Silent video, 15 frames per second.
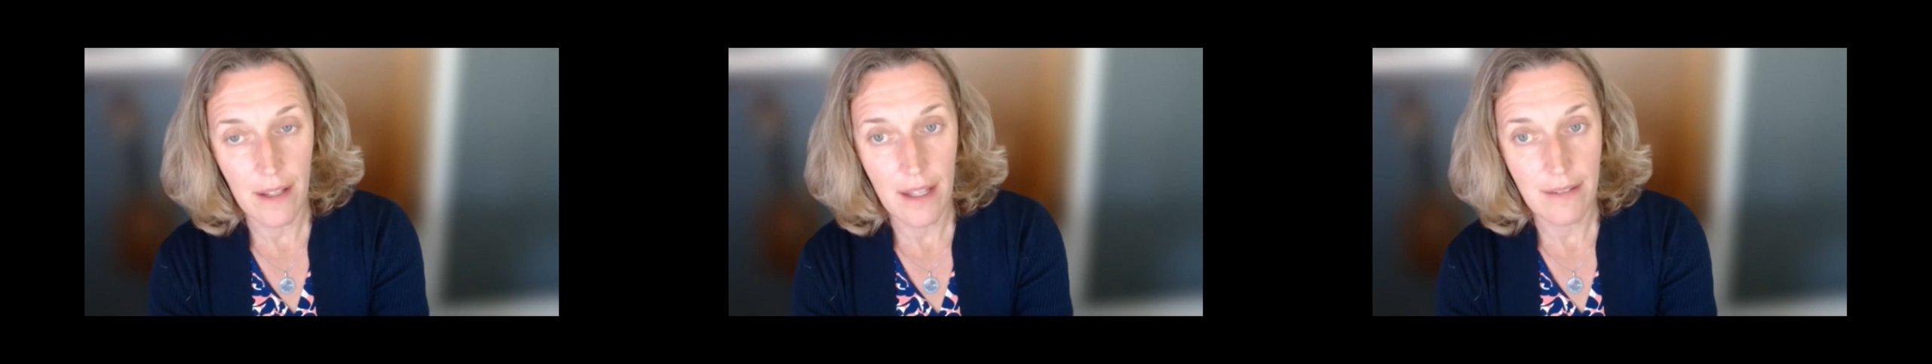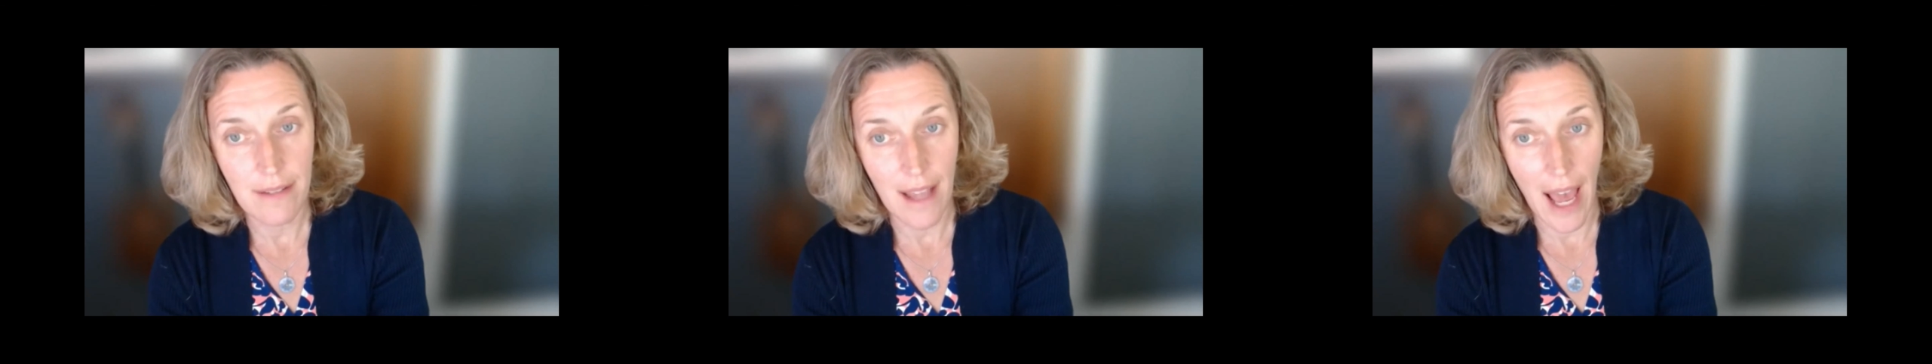
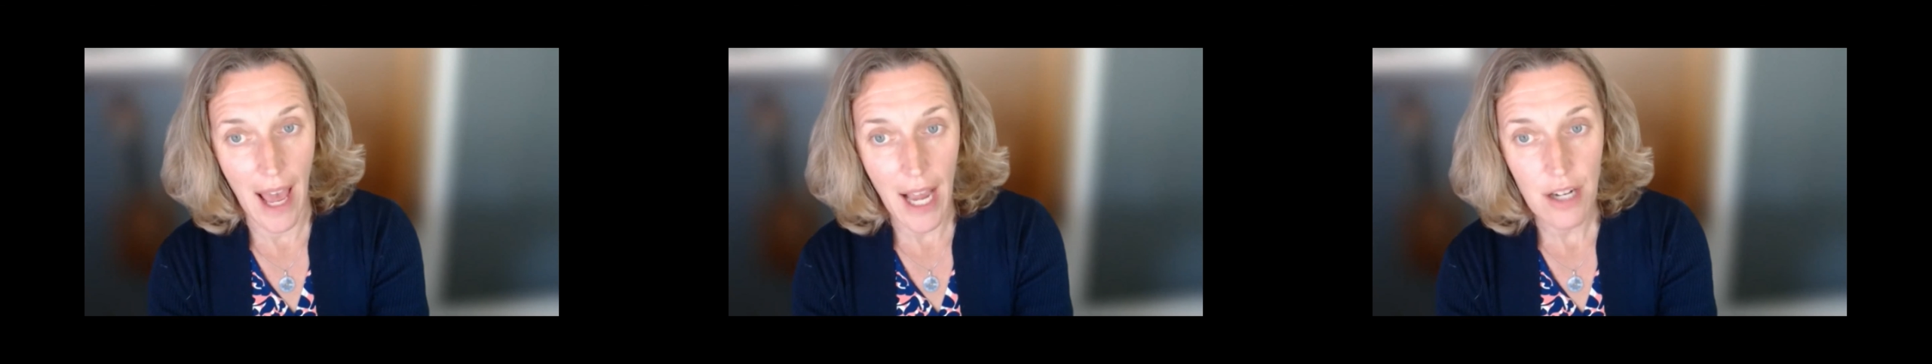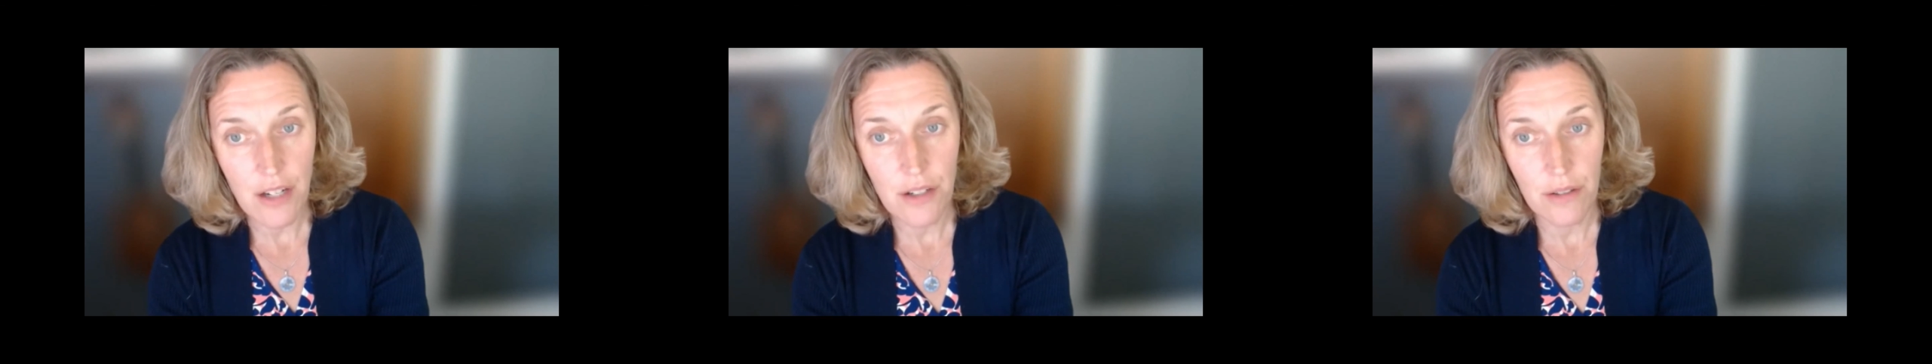it's
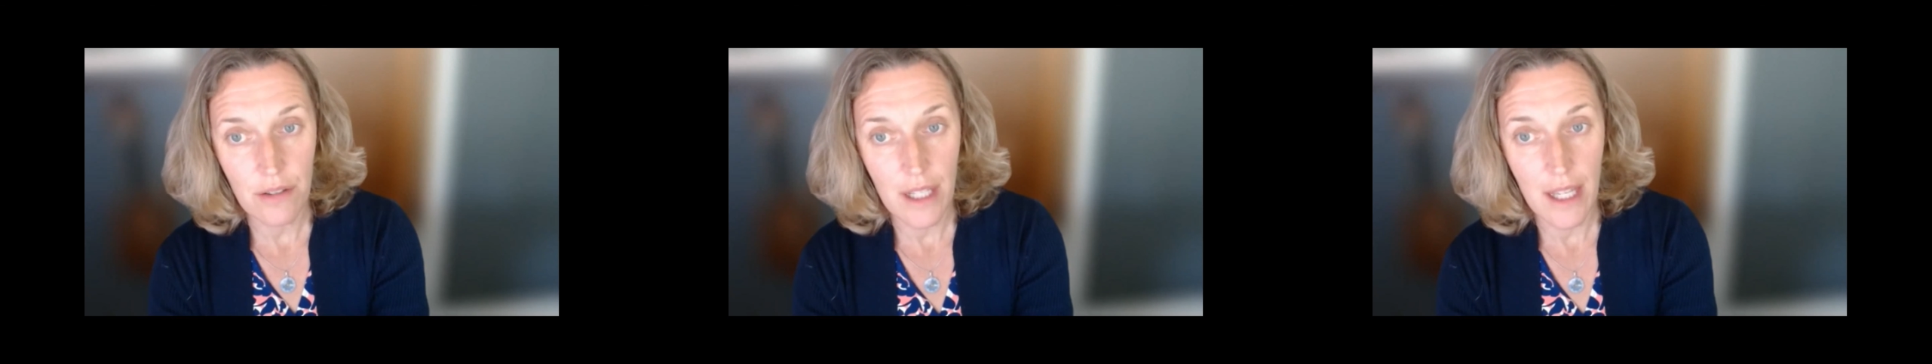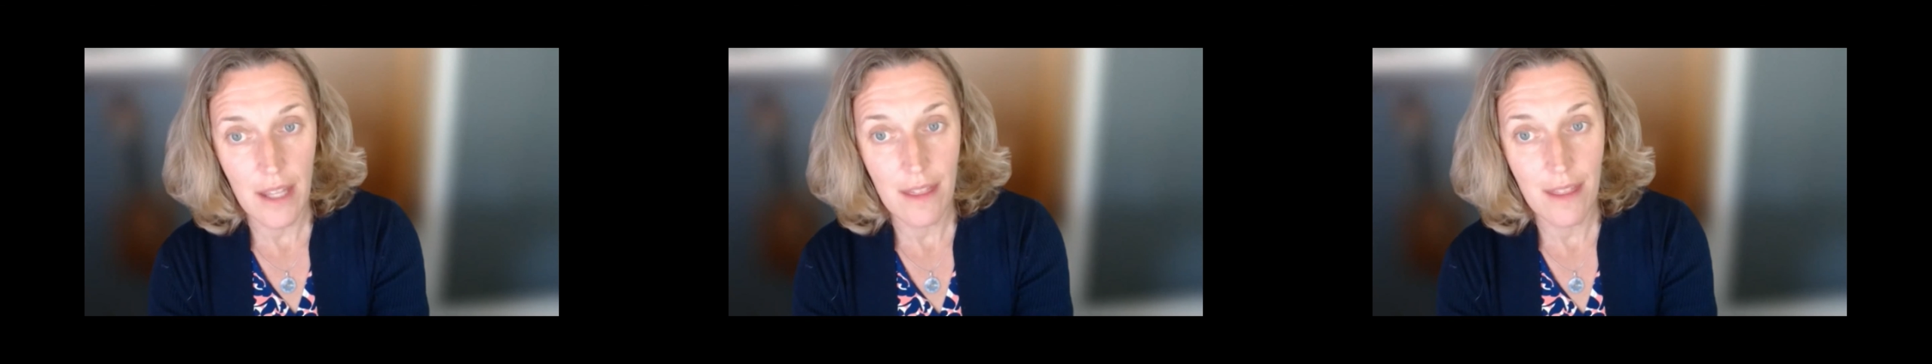
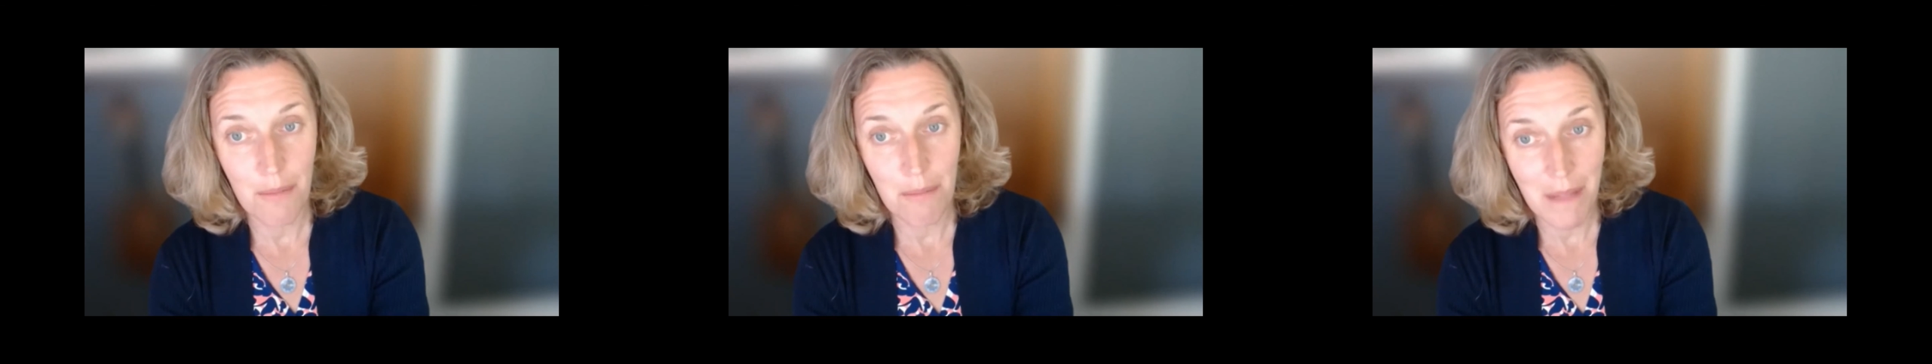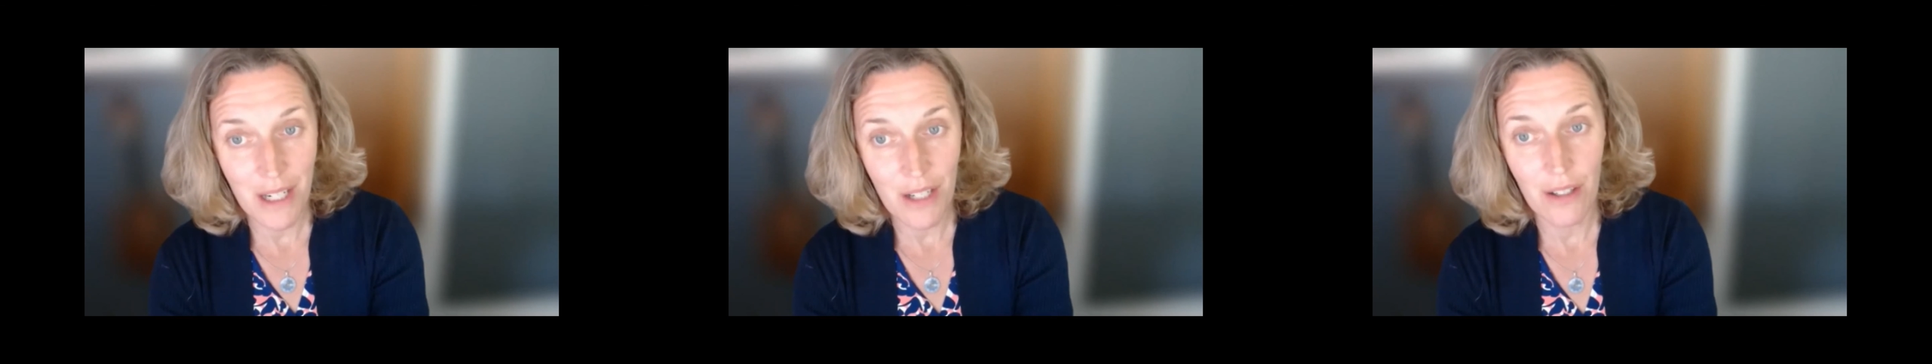actually the
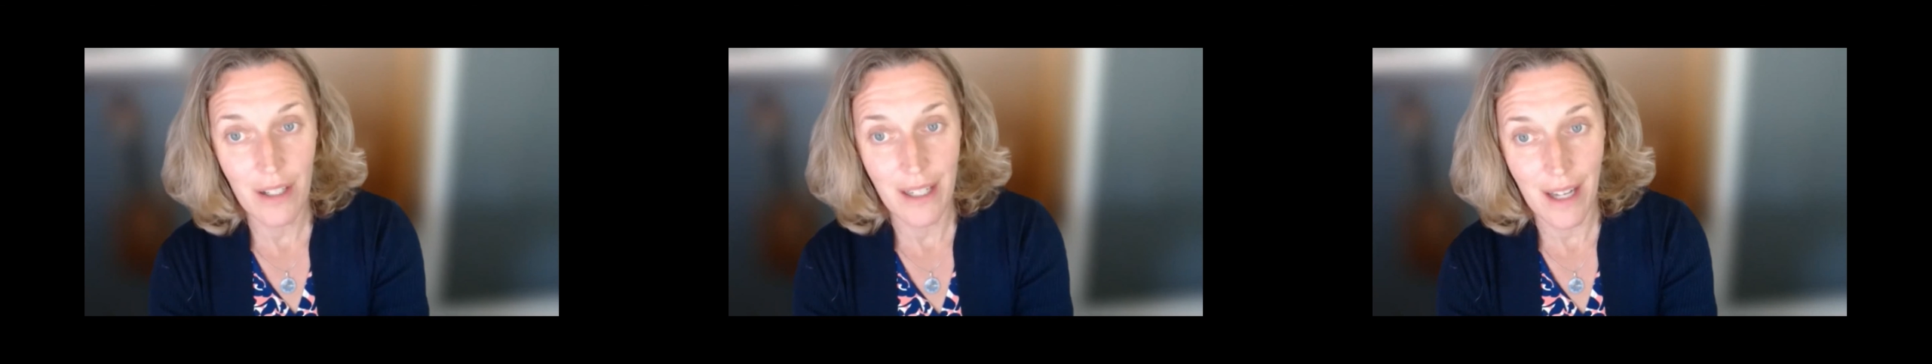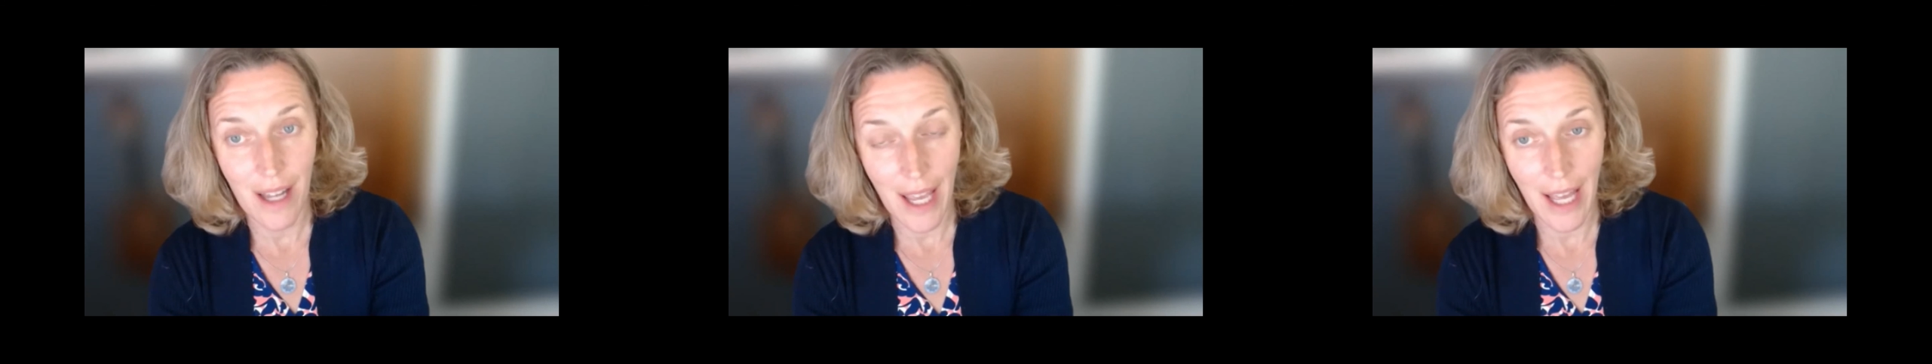
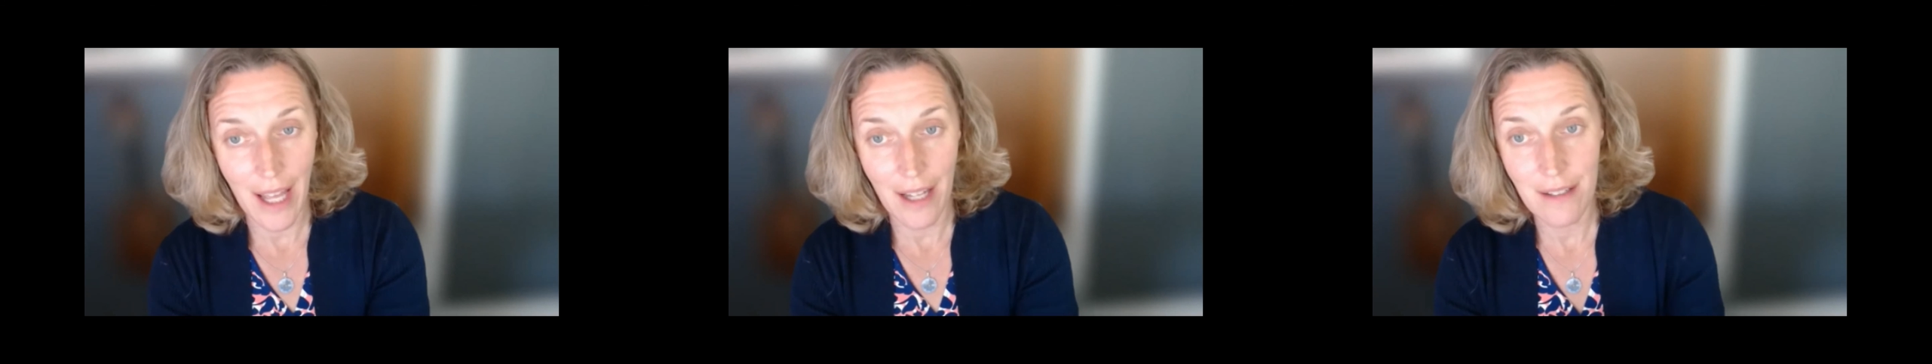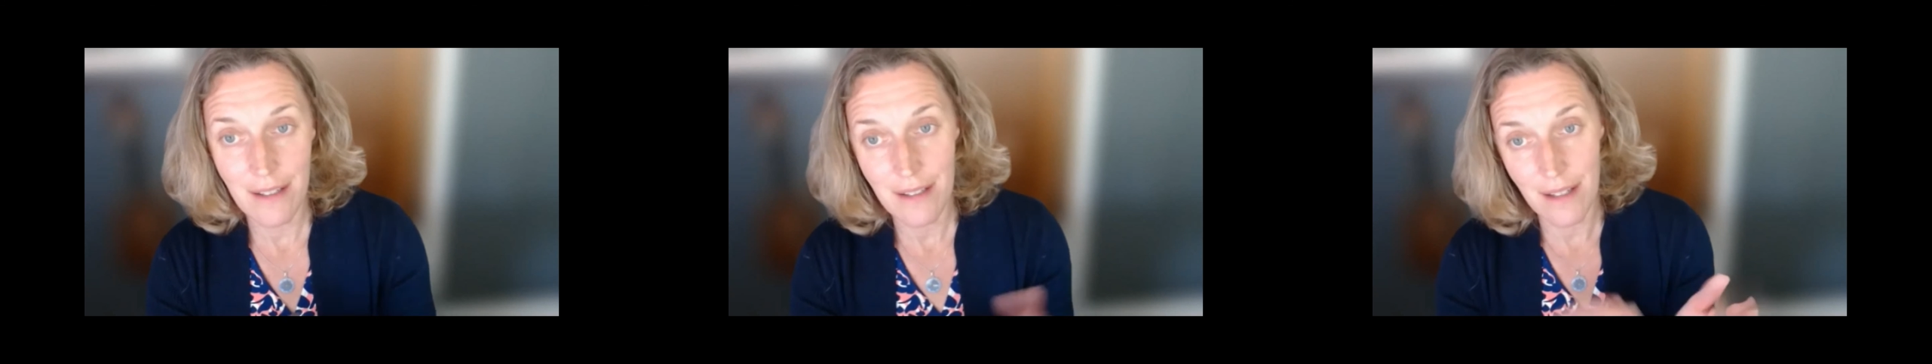middle
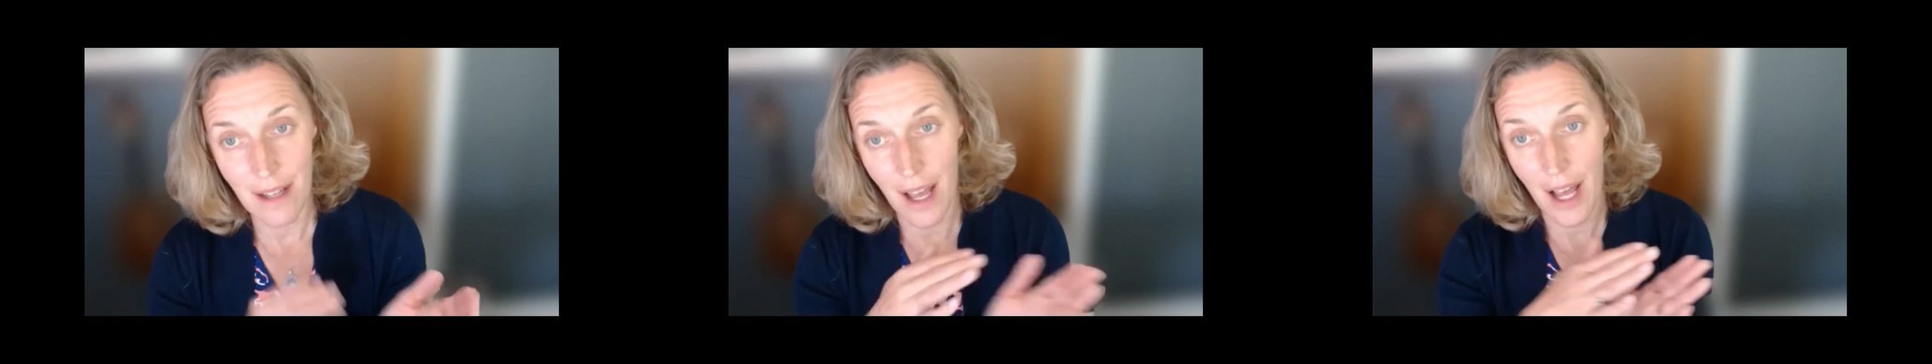and